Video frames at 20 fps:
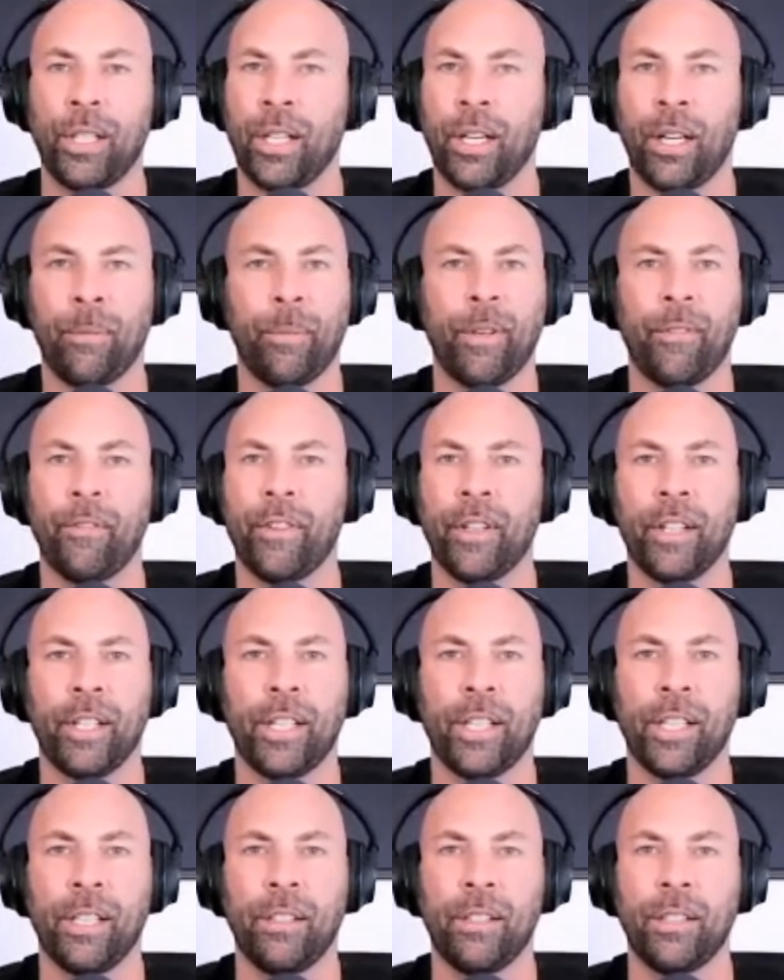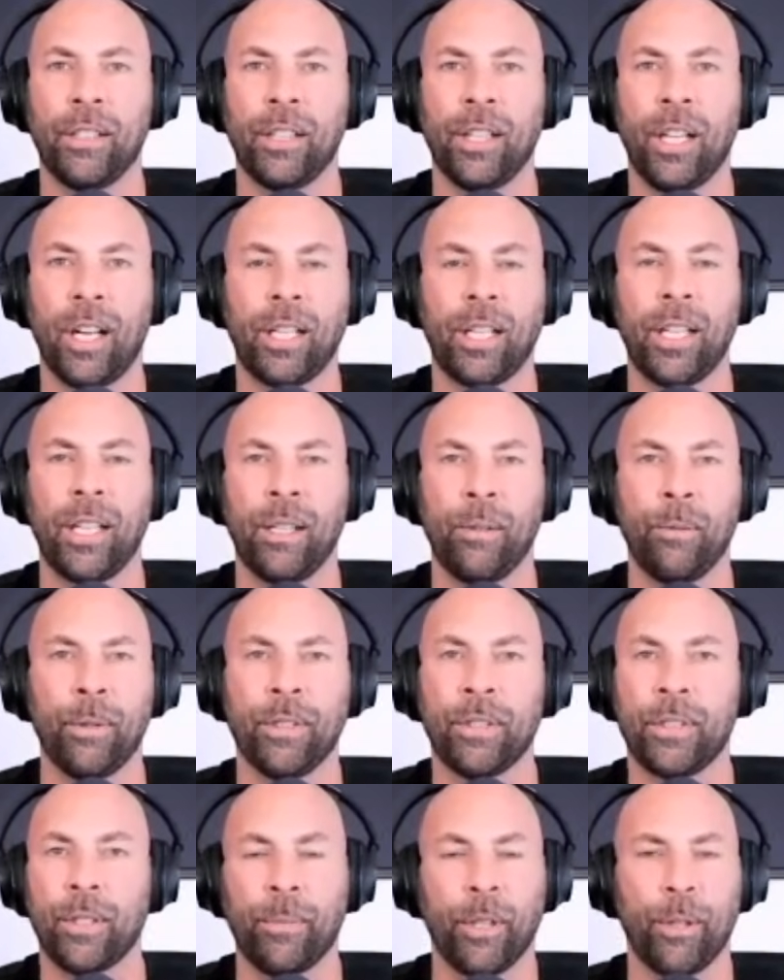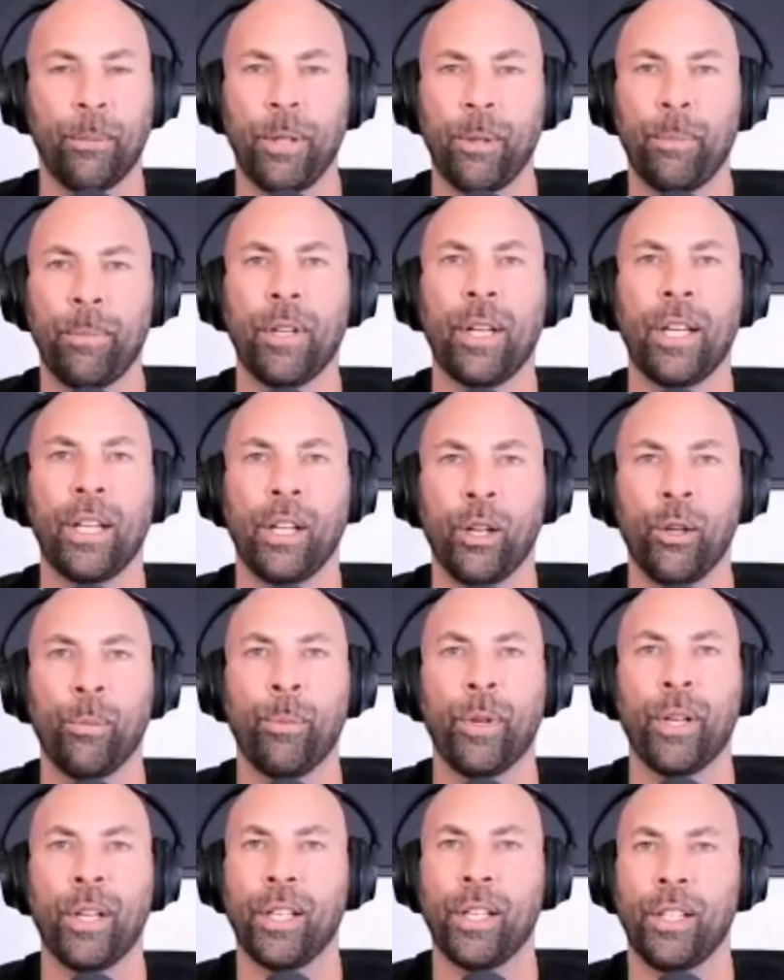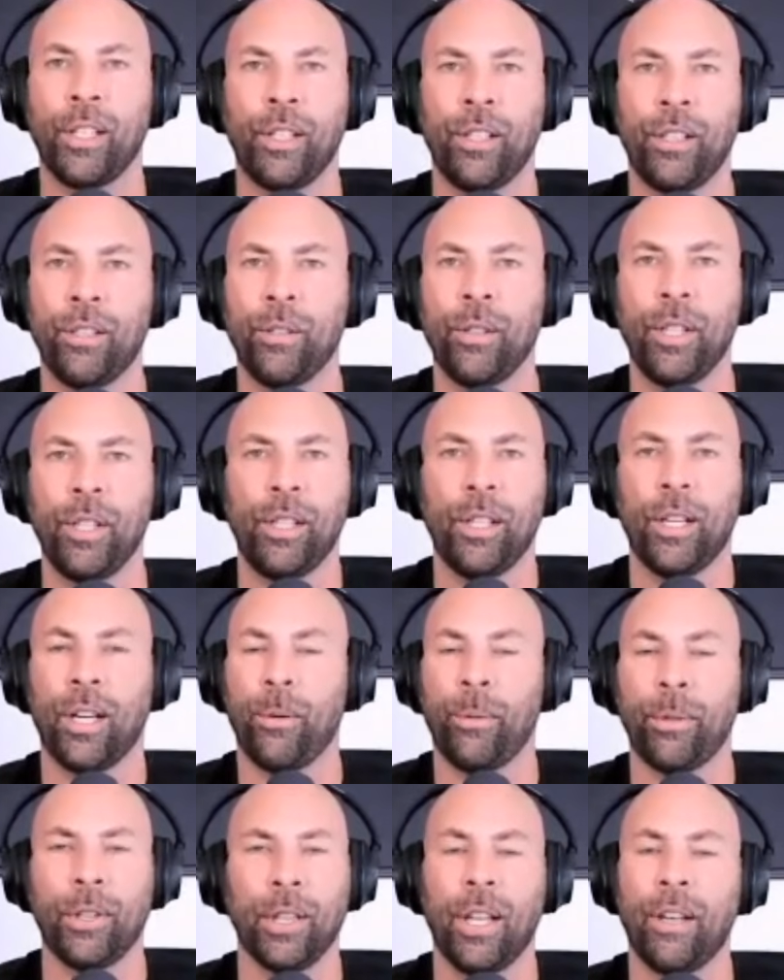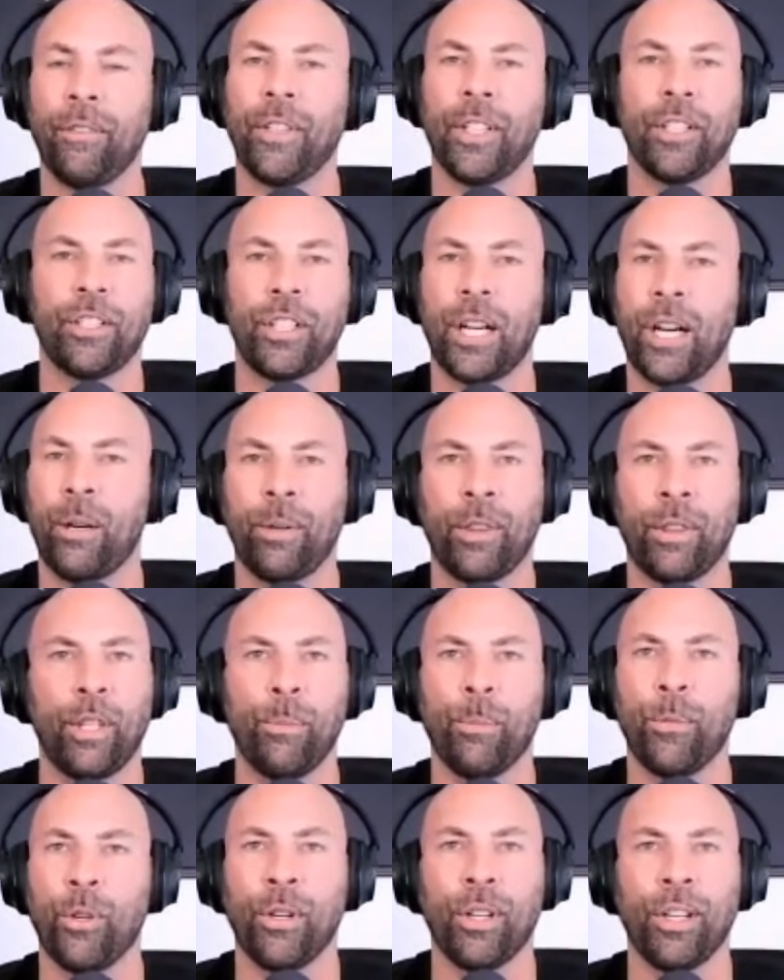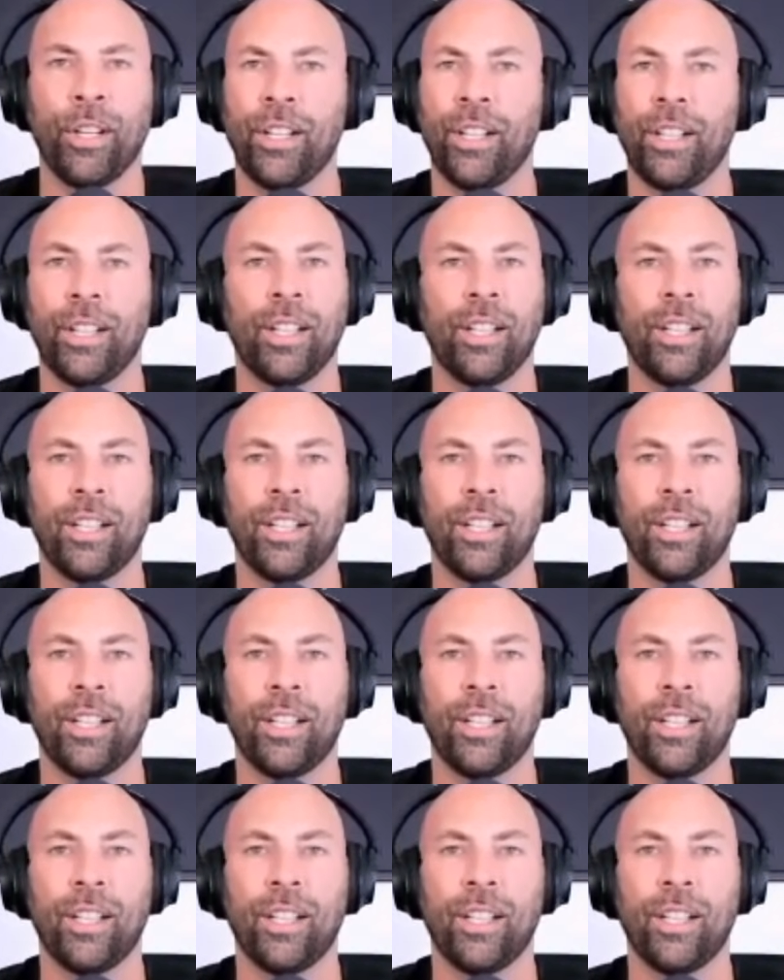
And I've been very lucky with some of the people I know, but I would love to chat with you more, and